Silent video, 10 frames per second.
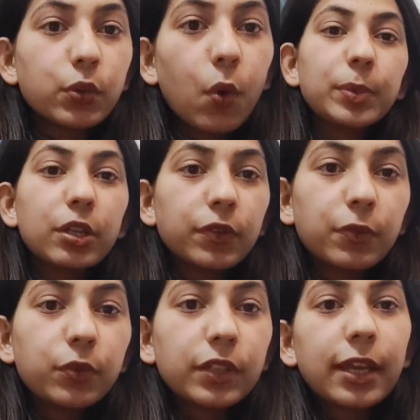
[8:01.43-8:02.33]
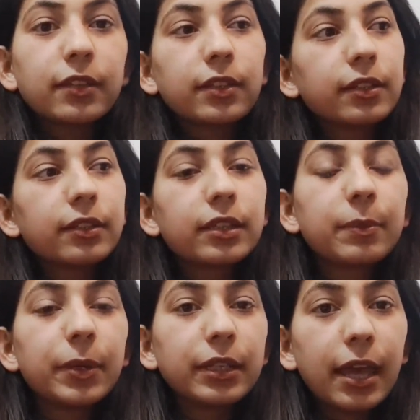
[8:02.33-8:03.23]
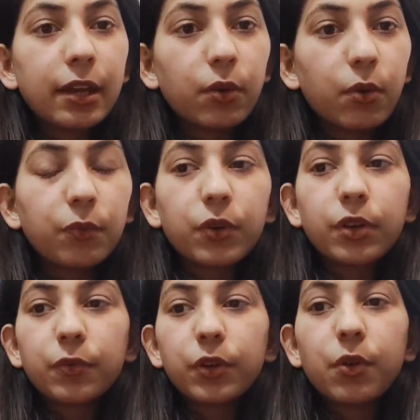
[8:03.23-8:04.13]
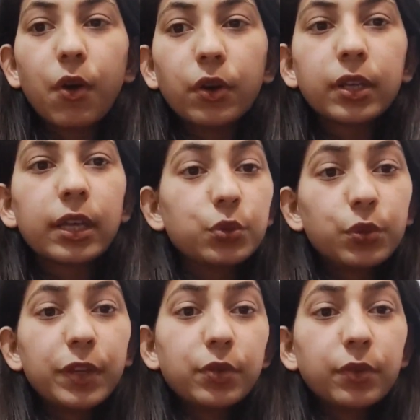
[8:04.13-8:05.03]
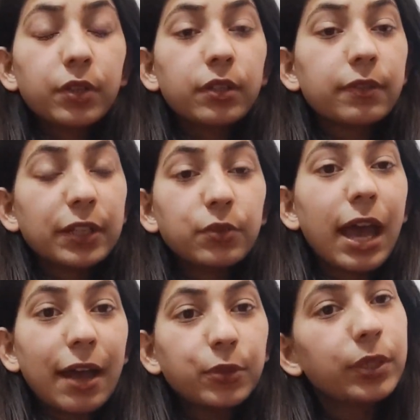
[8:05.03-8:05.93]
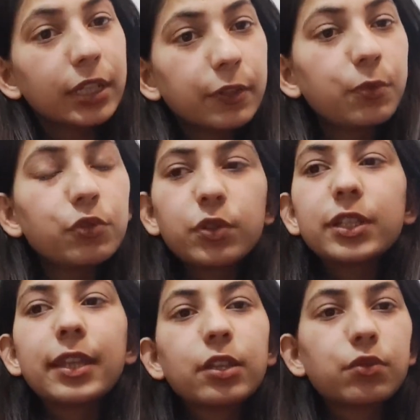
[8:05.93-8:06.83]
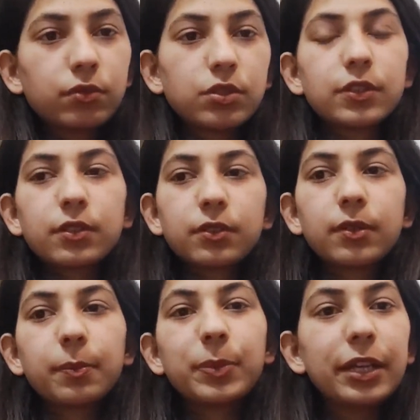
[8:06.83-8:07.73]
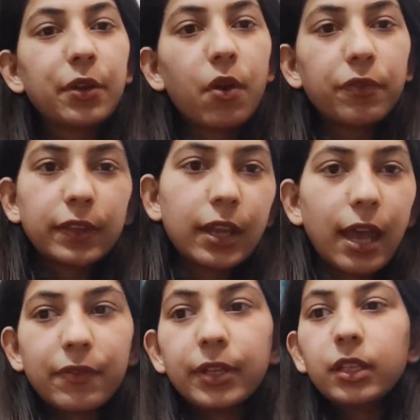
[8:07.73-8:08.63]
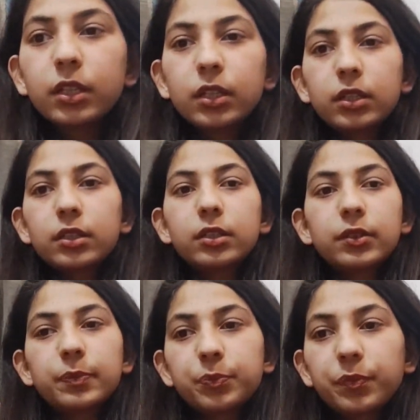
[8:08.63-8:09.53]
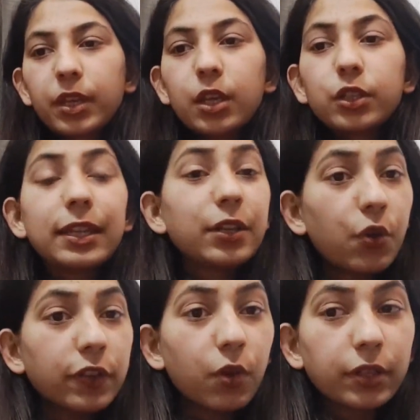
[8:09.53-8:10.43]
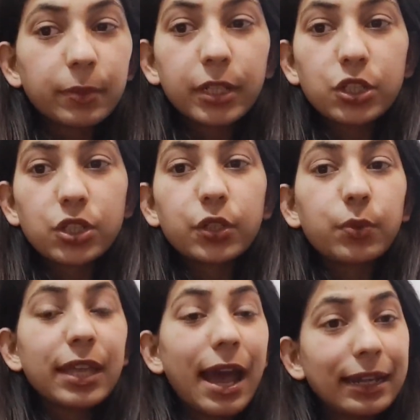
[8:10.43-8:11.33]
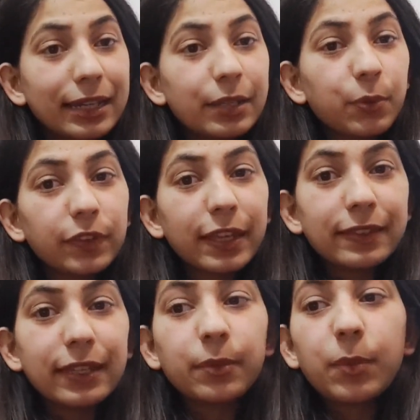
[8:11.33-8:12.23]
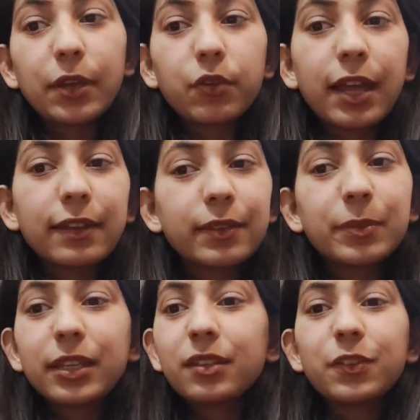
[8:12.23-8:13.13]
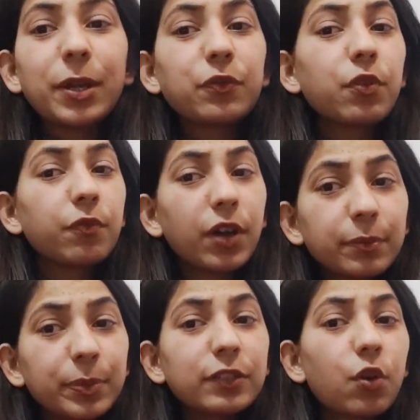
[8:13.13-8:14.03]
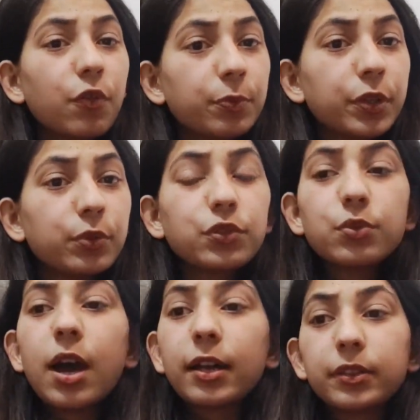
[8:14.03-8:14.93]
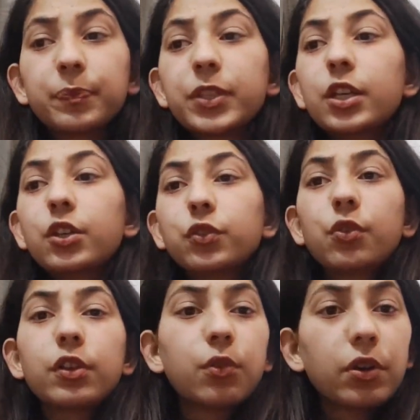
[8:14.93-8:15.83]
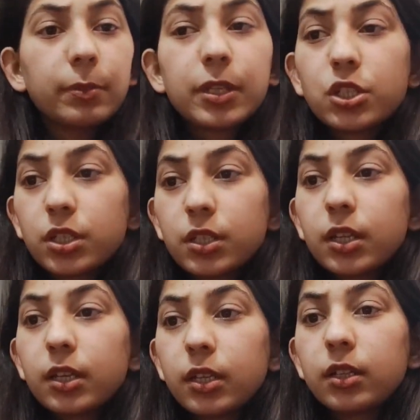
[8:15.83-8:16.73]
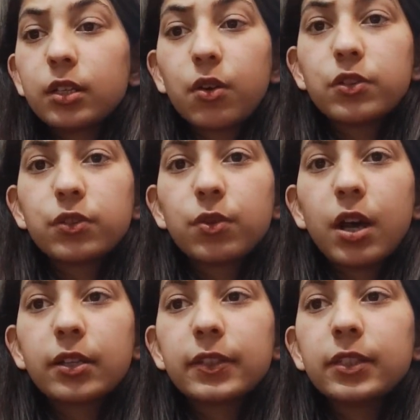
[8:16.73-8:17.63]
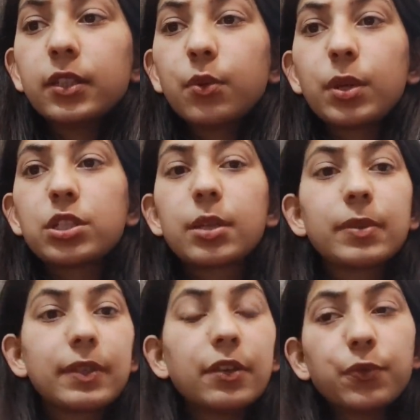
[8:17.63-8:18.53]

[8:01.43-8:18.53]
to peel off the fruits and like keep it there for long. You know, when you have to eat fruits only, then, you know, just peel it off and then have it. Then cross contamination. During handling and processing, microorganisms, they can spread from one piece of produce to other. So cross contamination also occurs in vegetables and